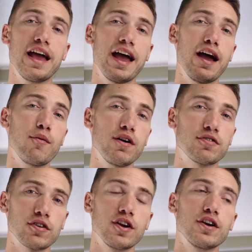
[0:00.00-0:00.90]

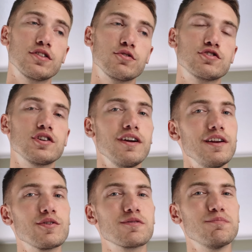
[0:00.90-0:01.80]
However, those sherry
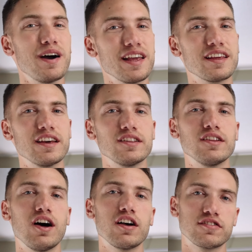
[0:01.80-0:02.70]
notes might get
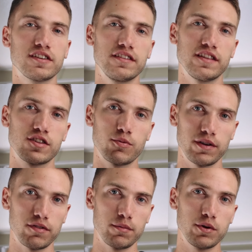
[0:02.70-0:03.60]
lost in the
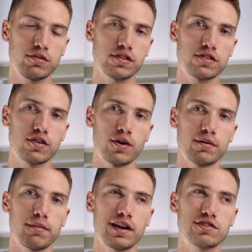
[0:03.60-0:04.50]
sweet vermouth, so it
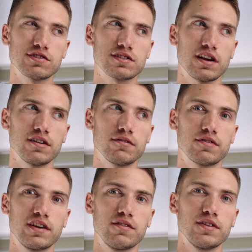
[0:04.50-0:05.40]
might just kind of
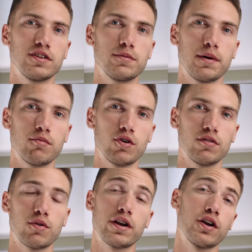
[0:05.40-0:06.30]
give a little bit more
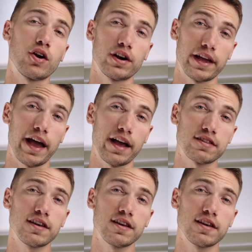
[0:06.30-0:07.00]
of what it already has.